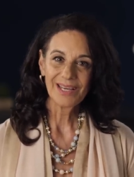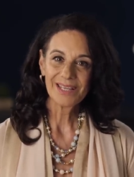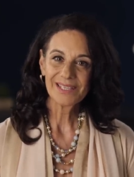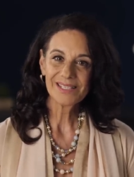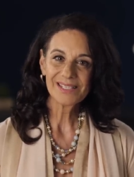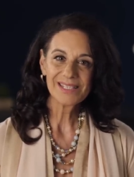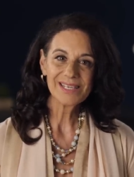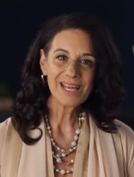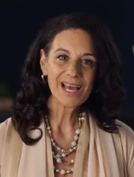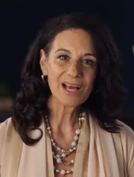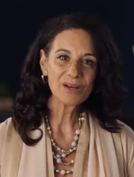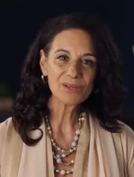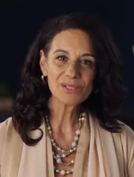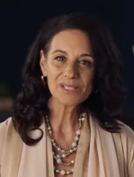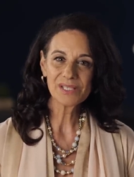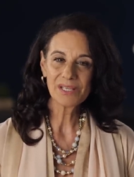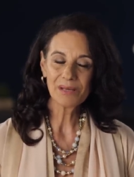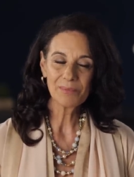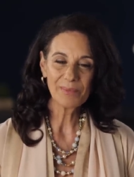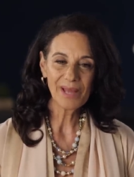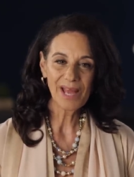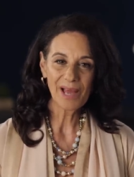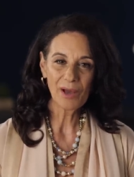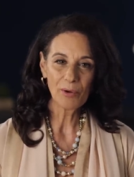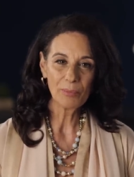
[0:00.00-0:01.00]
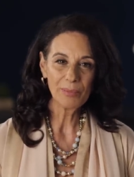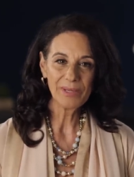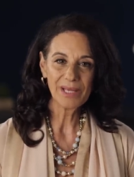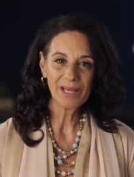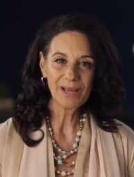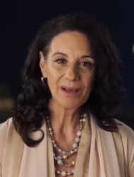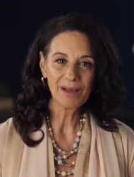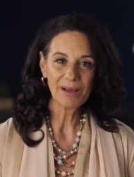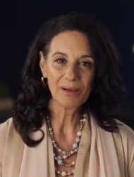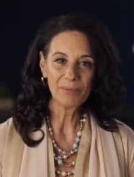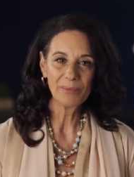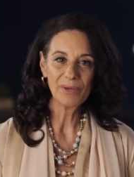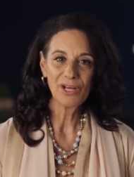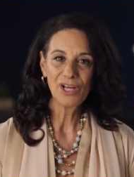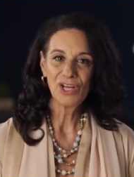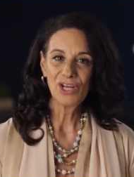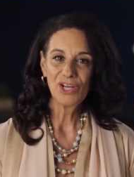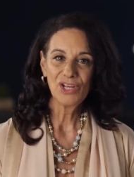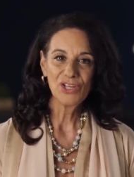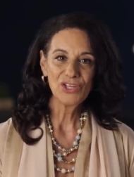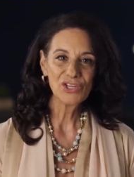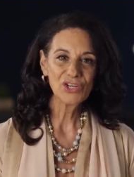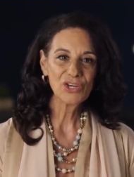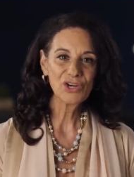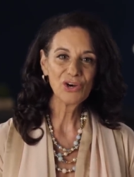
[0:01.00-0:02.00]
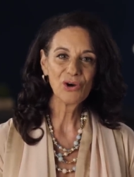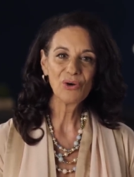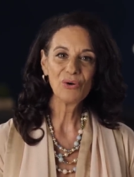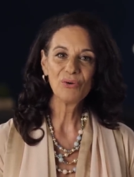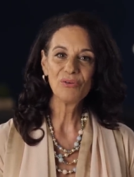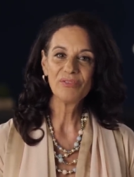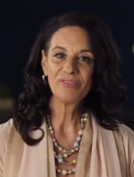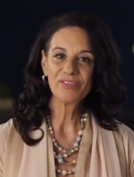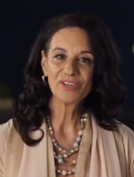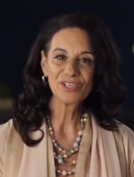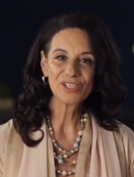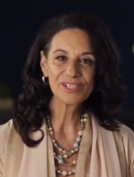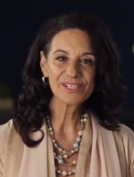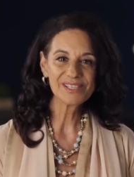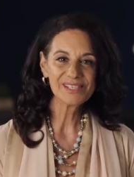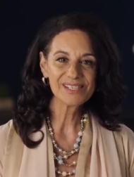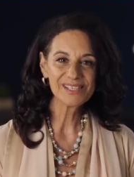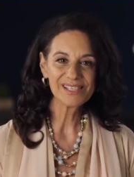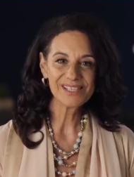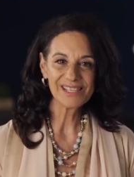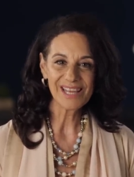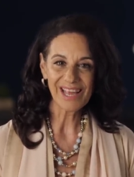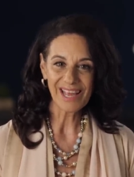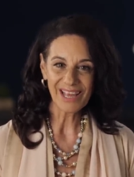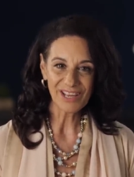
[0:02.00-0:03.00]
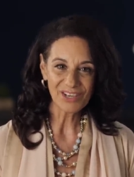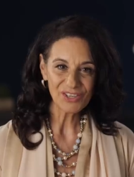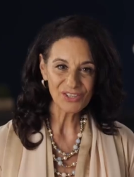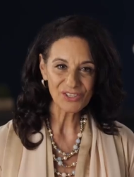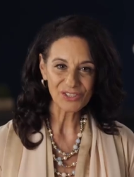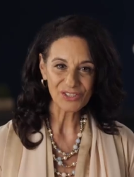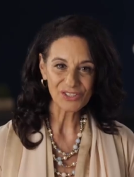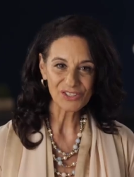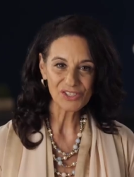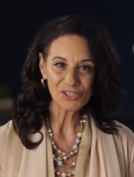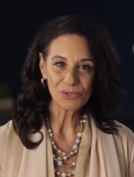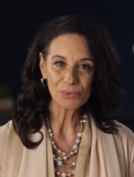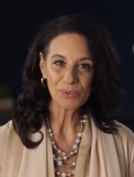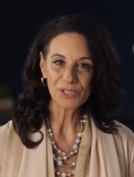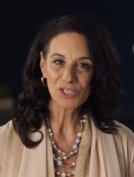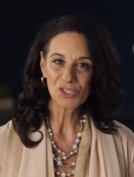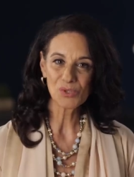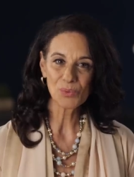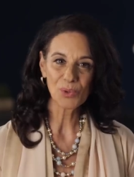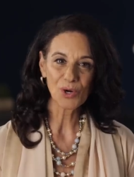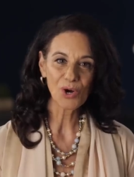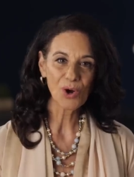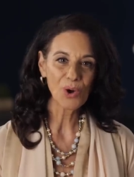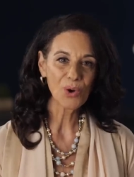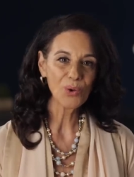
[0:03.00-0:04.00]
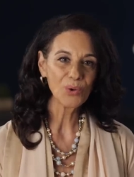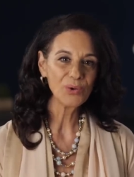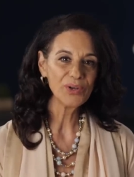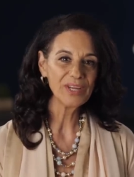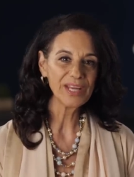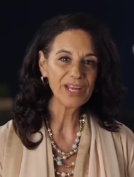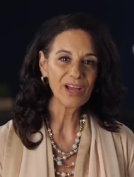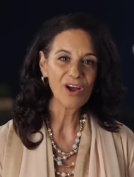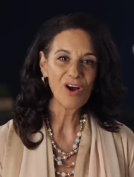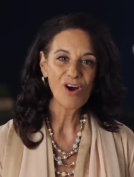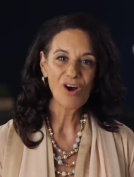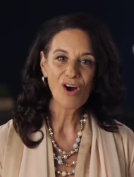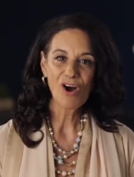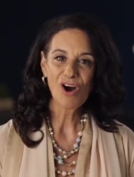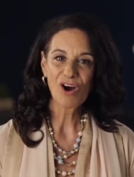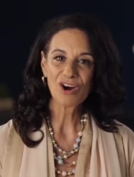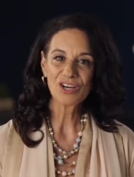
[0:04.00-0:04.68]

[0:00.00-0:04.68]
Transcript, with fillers: has now somehow become the covert standard to which we're holding